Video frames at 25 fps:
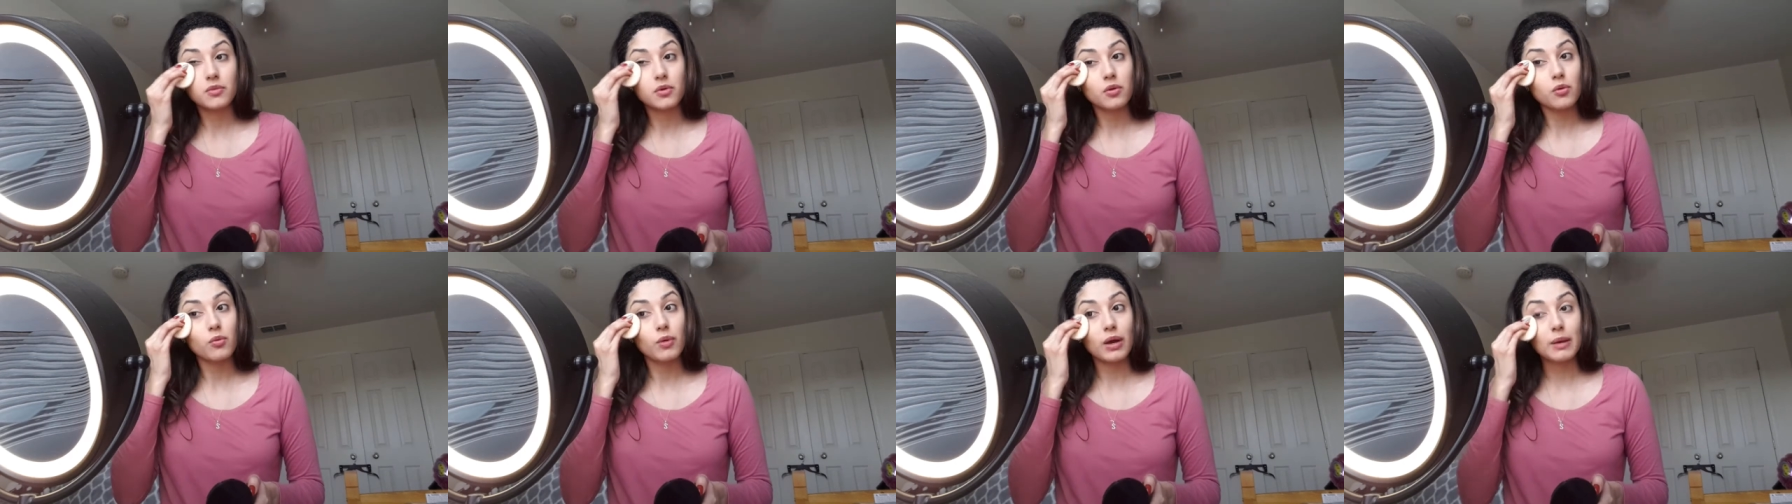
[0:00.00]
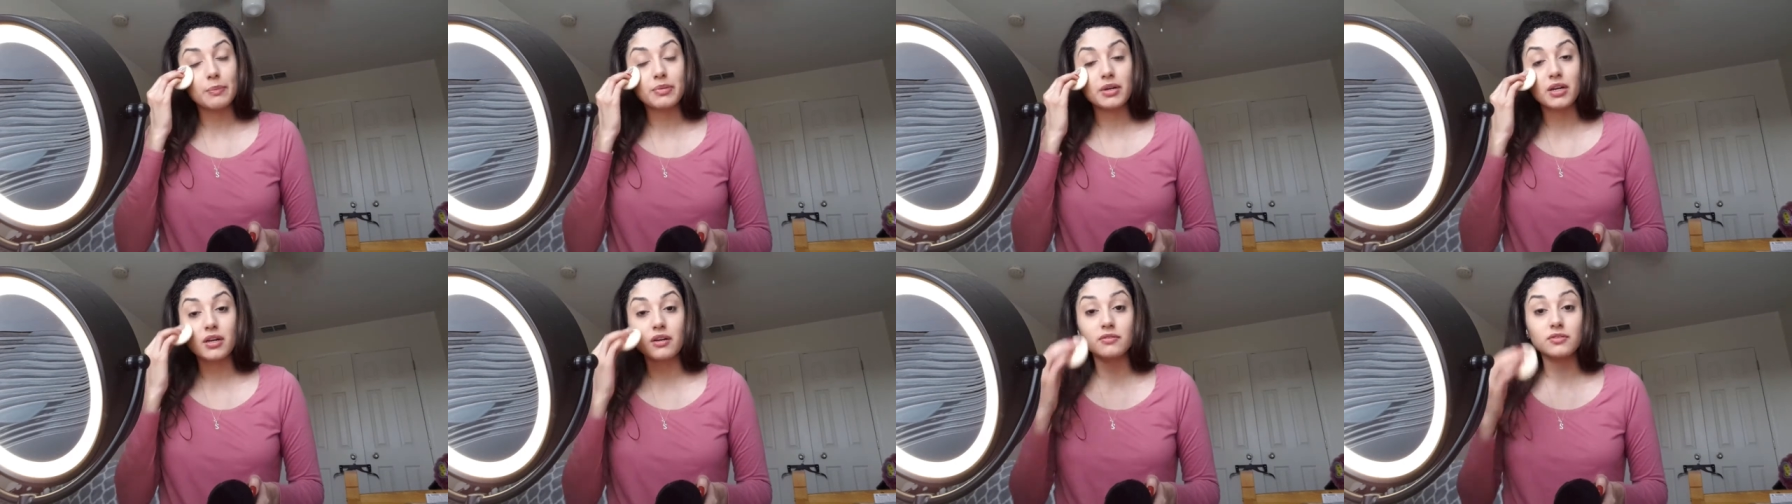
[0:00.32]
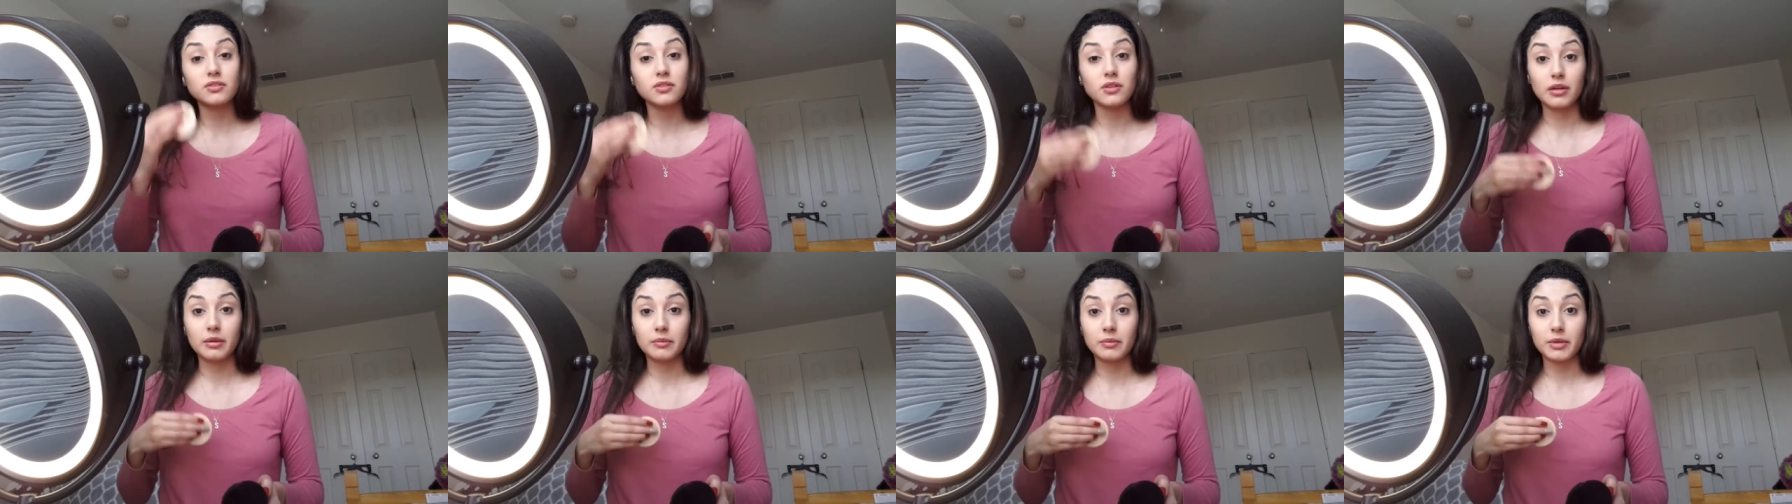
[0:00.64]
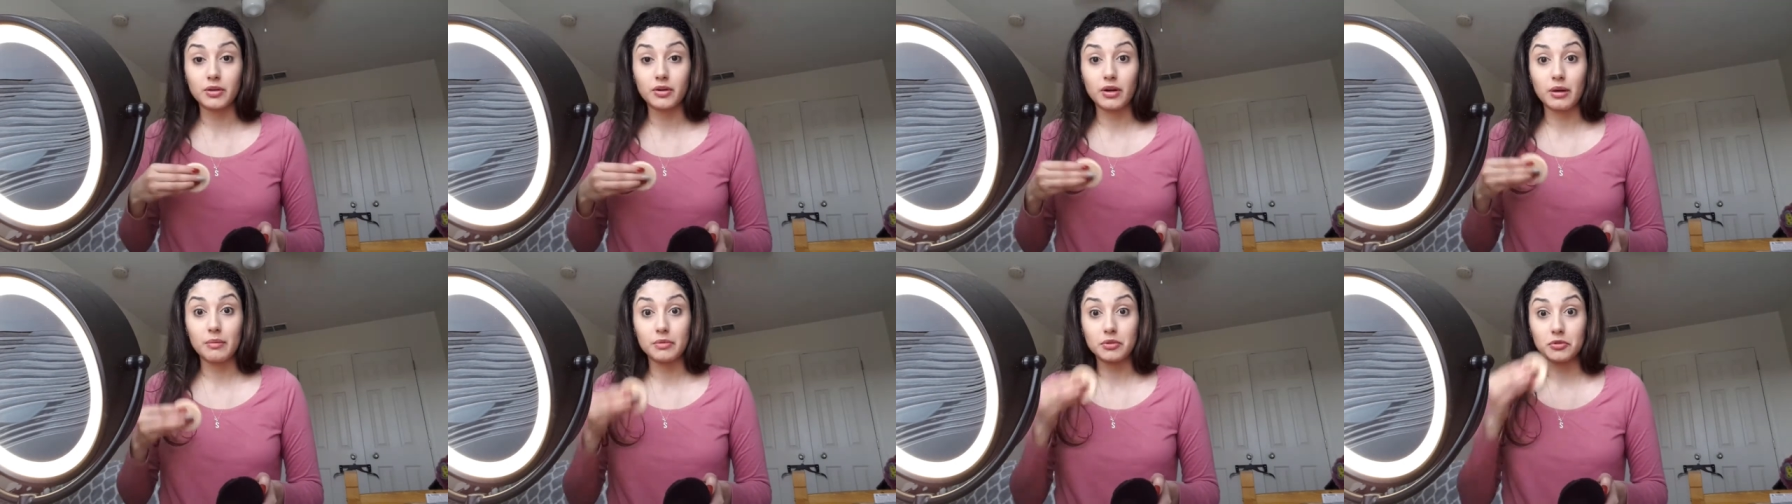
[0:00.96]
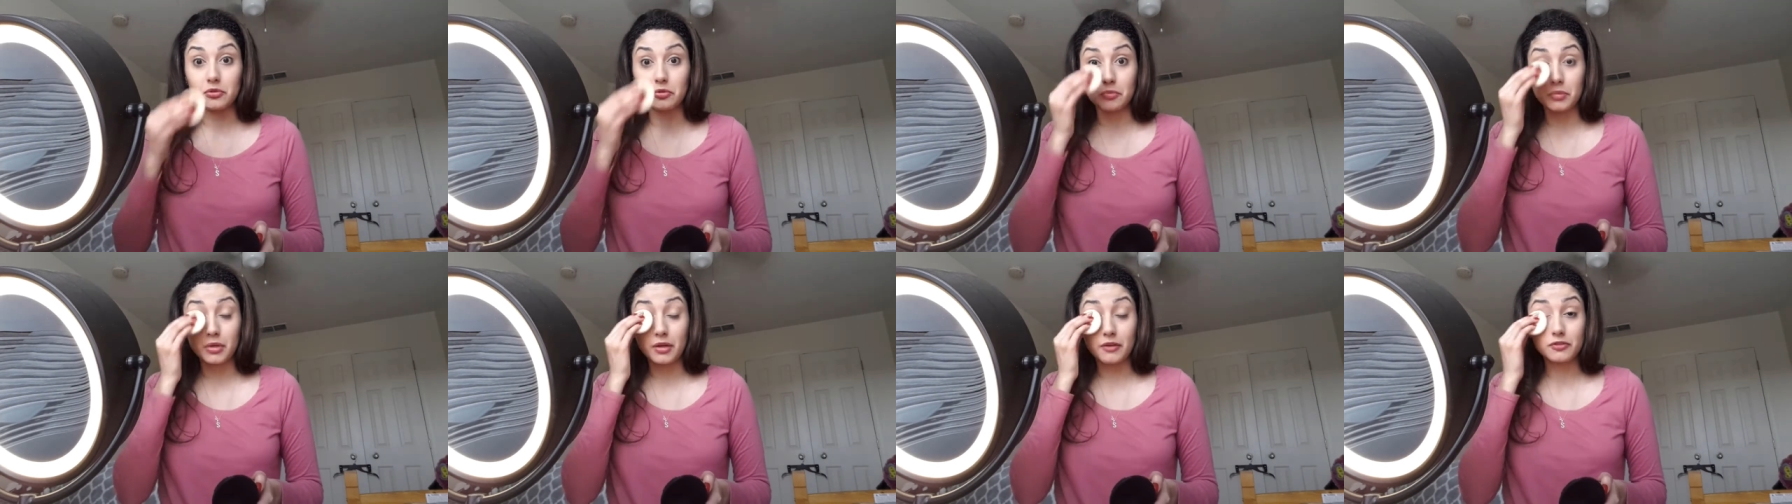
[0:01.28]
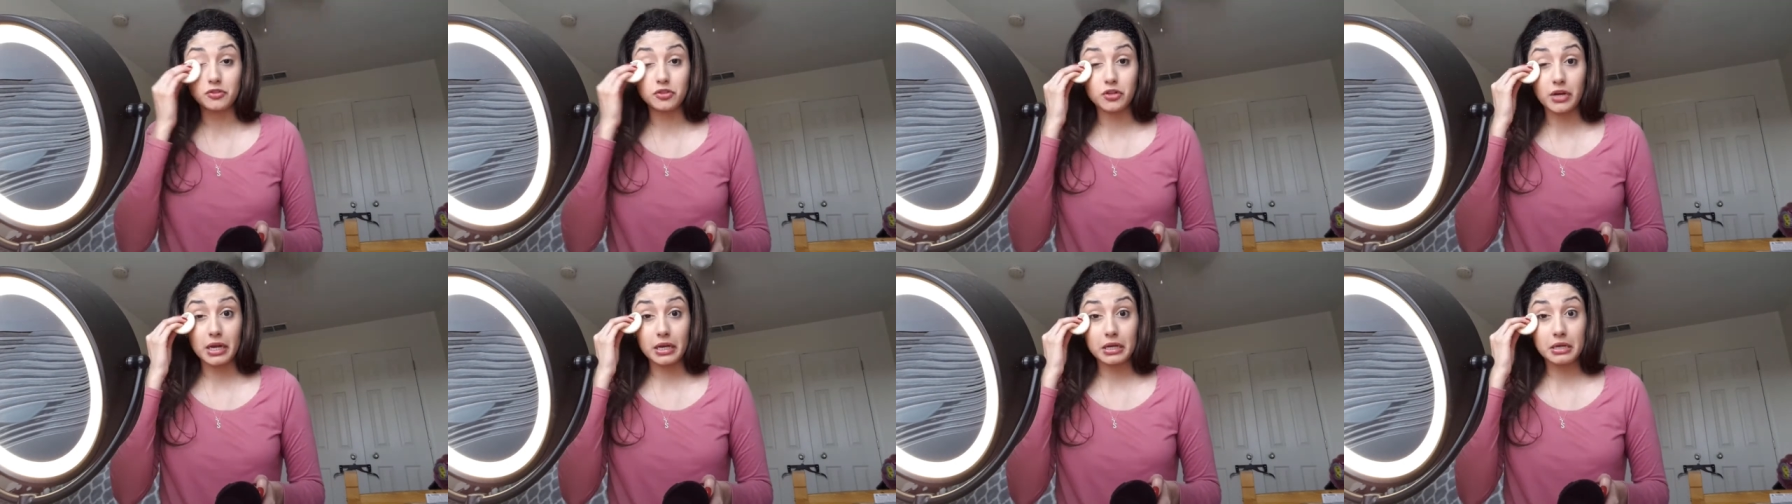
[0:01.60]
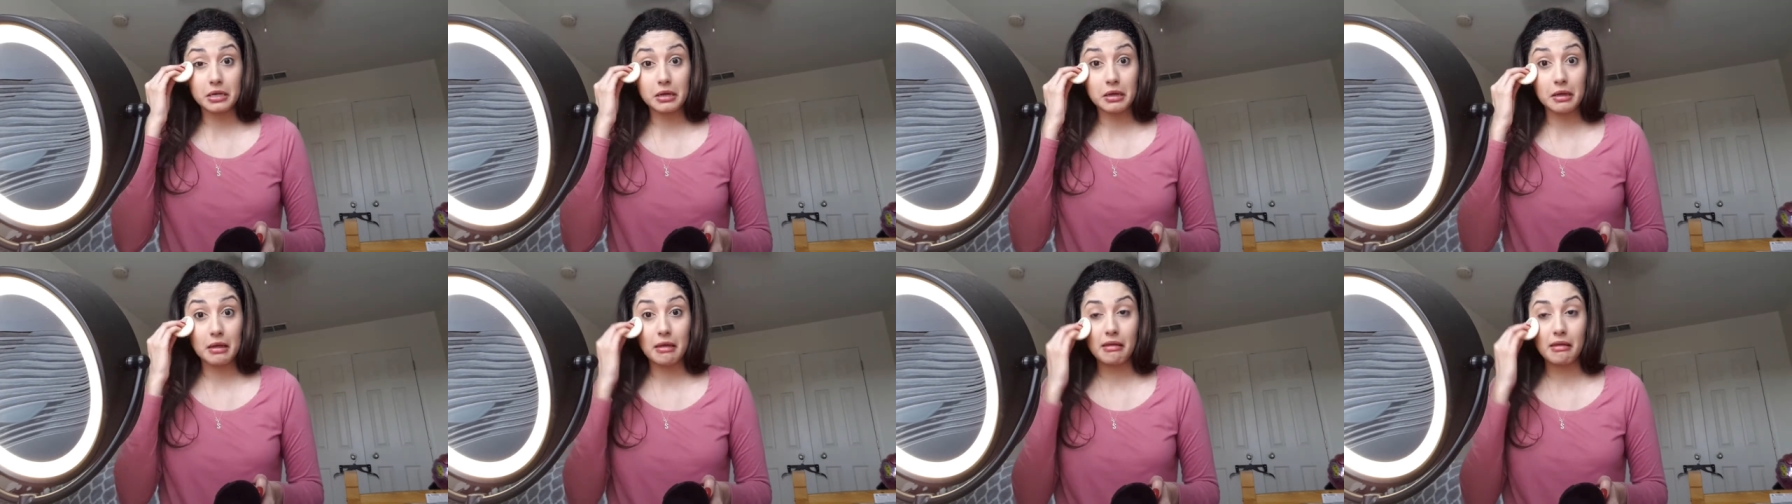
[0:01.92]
wipe it off. Sorry, my grandma threw me off track.